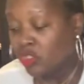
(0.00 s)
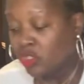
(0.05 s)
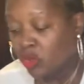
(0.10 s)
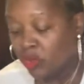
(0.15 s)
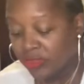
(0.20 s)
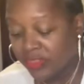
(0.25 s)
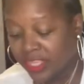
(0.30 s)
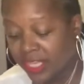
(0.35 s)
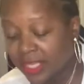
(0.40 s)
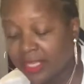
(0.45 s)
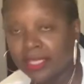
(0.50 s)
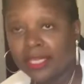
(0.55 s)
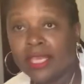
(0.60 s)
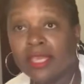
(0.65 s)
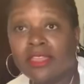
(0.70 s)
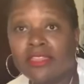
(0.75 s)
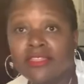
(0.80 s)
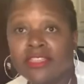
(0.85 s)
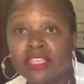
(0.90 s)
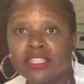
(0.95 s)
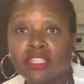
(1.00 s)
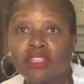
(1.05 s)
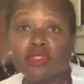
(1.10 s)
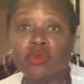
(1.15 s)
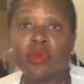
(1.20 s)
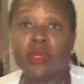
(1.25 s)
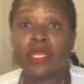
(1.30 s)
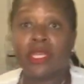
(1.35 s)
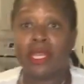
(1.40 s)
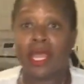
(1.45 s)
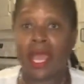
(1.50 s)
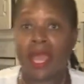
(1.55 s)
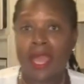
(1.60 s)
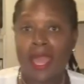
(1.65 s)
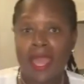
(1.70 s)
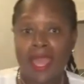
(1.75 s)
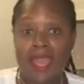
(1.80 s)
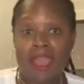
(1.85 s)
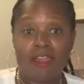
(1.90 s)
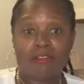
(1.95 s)
So then this is what
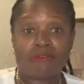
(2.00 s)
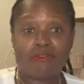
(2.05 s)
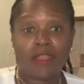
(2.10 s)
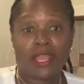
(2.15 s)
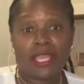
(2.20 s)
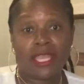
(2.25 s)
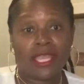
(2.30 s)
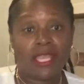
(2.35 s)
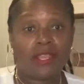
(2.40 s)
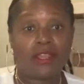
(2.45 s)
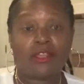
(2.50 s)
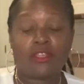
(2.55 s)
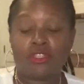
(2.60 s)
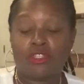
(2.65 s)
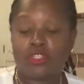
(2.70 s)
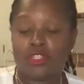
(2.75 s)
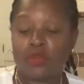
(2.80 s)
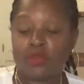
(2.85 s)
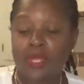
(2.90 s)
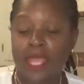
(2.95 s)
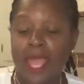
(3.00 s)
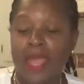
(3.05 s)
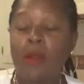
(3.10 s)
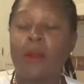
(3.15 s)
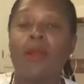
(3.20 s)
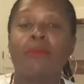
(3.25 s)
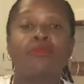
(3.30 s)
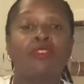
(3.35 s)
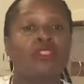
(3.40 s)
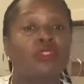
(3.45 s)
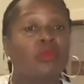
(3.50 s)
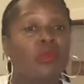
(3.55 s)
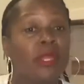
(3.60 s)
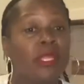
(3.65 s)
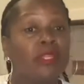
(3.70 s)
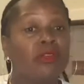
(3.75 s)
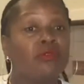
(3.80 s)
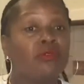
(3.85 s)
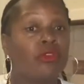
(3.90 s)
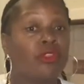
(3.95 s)
I have right here. So now I'm just
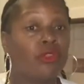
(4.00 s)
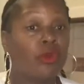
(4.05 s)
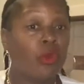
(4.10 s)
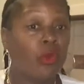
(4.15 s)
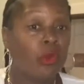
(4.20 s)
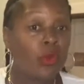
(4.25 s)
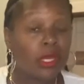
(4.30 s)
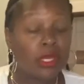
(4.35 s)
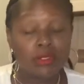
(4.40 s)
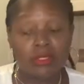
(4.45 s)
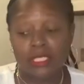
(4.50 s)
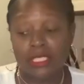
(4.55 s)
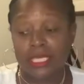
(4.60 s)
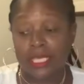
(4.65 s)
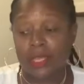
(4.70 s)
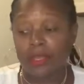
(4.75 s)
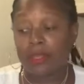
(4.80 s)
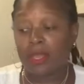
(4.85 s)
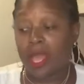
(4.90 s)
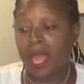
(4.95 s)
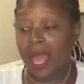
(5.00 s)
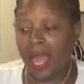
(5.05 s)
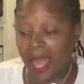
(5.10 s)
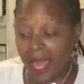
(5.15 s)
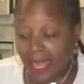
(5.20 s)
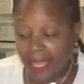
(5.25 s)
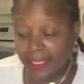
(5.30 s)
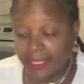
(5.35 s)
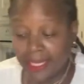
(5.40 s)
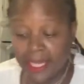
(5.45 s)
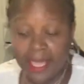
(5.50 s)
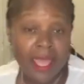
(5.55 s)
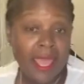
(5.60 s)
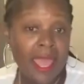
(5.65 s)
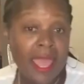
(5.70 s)
waiting for the oil to get hot.